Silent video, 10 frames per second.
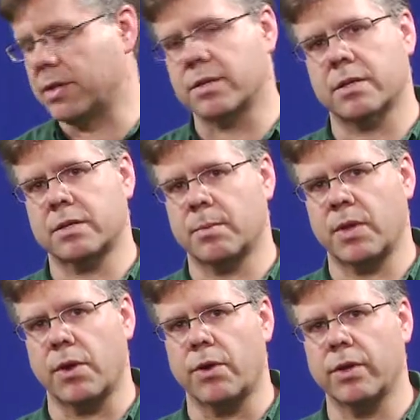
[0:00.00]
is some of
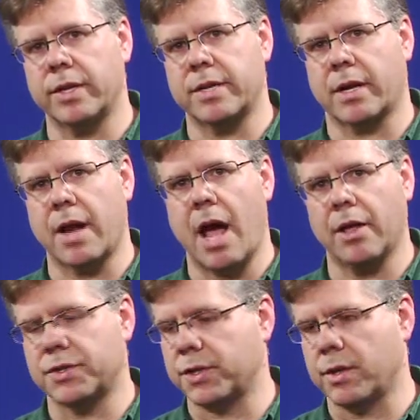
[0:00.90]
the early
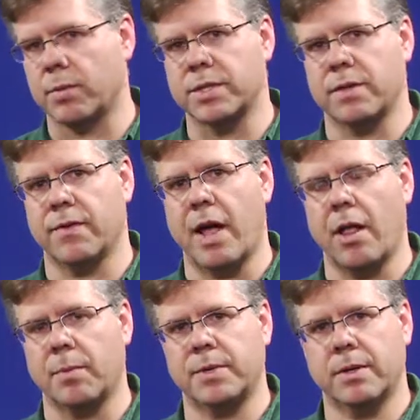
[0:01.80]
technology that was
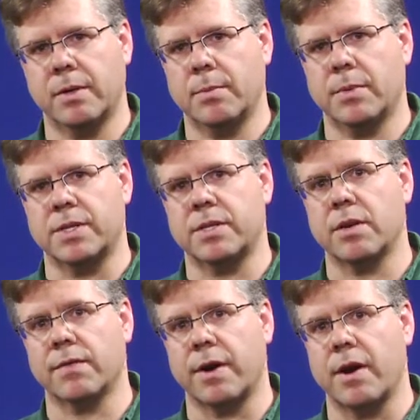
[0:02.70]
developed, but it's still
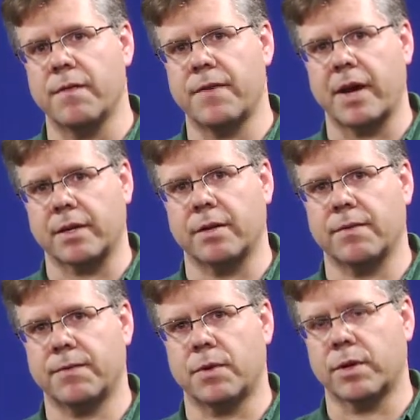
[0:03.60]
very
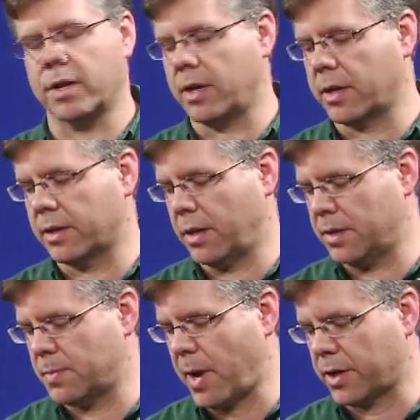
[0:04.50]
effective for conducting
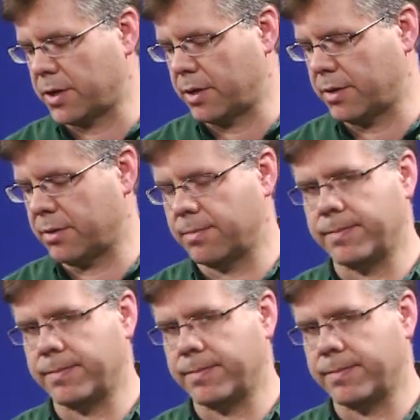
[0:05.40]
inspections.